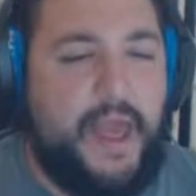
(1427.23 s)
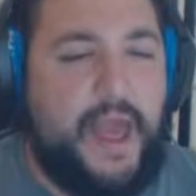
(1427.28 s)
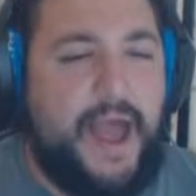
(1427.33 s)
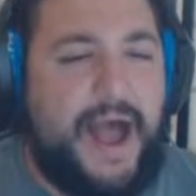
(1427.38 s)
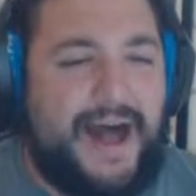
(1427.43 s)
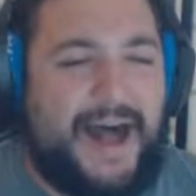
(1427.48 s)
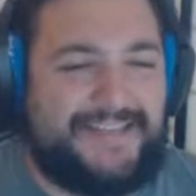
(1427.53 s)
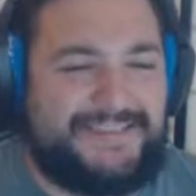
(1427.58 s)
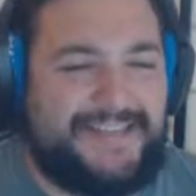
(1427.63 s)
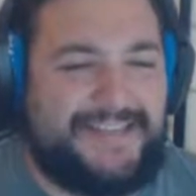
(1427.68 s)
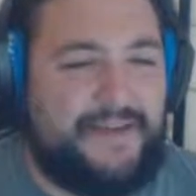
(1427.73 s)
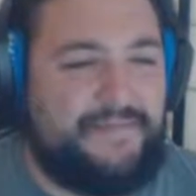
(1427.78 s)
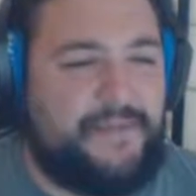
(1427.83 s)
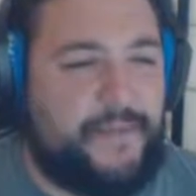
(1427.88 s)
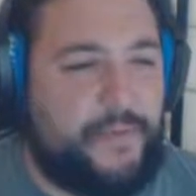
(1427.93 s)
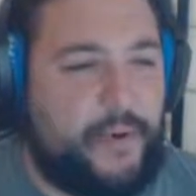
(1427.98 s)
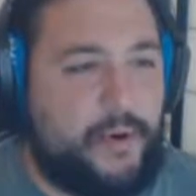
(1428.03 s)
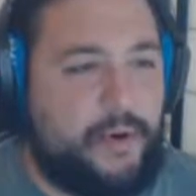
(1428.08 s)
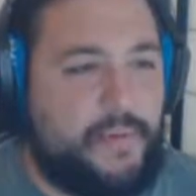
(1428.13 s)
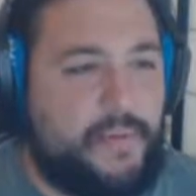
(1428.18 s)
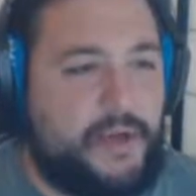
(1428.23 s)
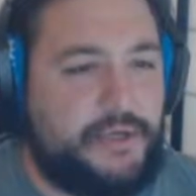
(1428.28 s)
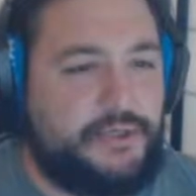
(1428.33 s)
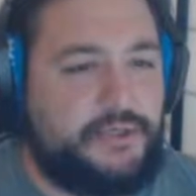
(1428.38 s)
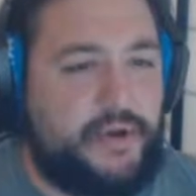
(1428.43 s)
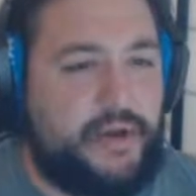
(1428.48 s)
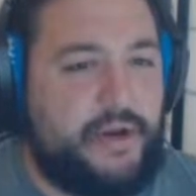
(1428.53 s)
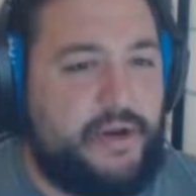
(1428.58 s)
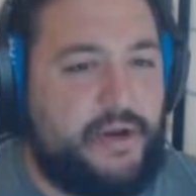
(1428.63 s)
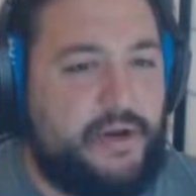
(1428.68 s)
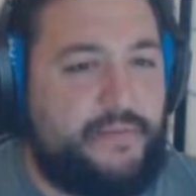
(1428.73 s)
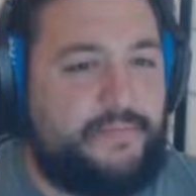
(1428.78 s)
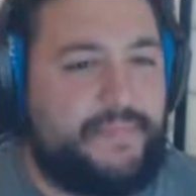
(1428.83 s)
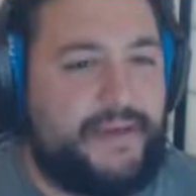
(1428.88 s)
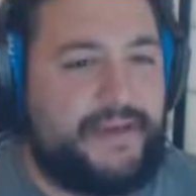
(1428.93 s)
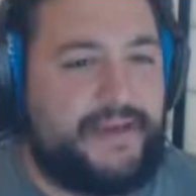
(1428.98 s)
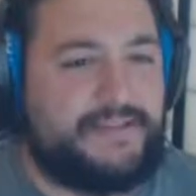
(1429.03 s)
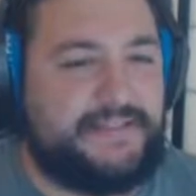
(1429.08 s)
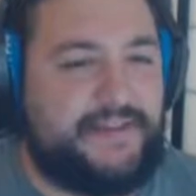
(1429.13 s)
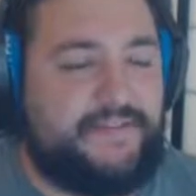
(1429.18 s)
I'll save the Pokemon Trader,
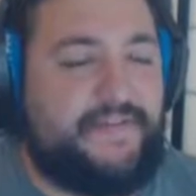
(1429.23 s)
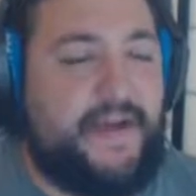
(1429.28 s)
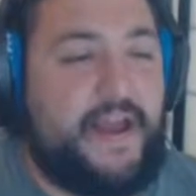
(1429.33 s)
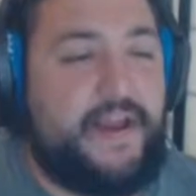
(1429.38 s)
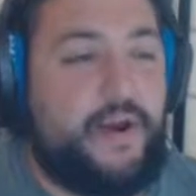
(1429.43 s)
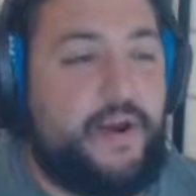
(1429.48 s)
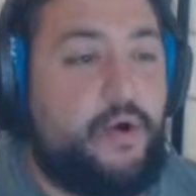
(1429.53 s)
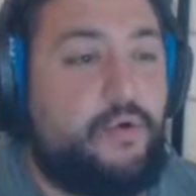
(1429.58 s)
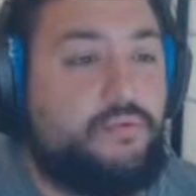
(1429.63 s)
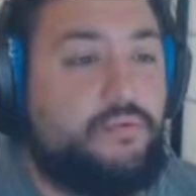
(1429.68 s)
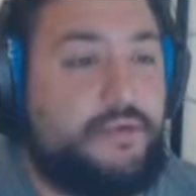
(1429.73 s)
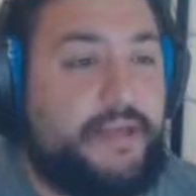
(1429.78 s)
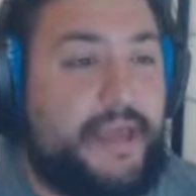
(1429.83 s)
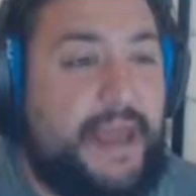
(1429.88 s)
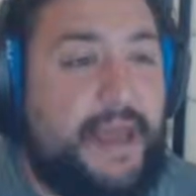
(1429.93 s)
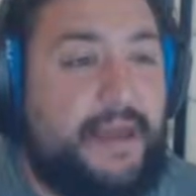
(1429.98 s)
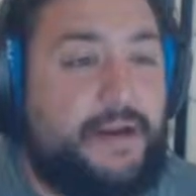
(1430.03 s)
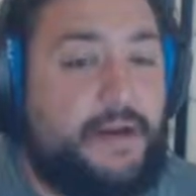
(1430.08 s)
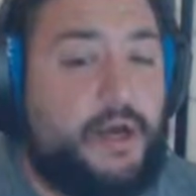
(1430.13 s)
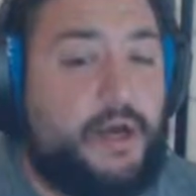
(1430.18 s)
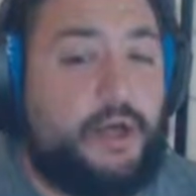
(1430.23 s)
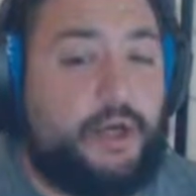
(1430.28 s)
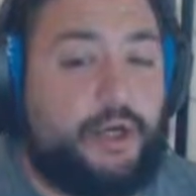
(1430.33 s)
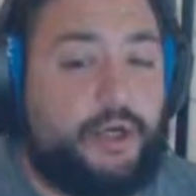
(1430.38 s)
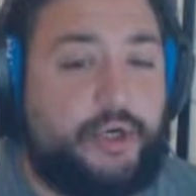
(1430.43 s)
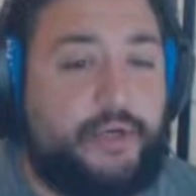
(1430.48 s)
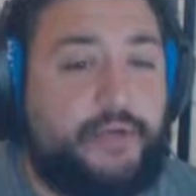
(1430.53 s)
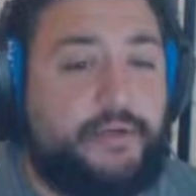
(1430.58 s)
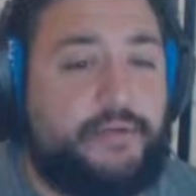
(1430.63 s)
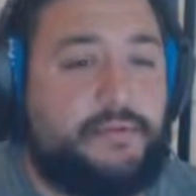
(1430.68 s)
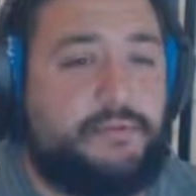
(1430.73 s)
because if I don't get a good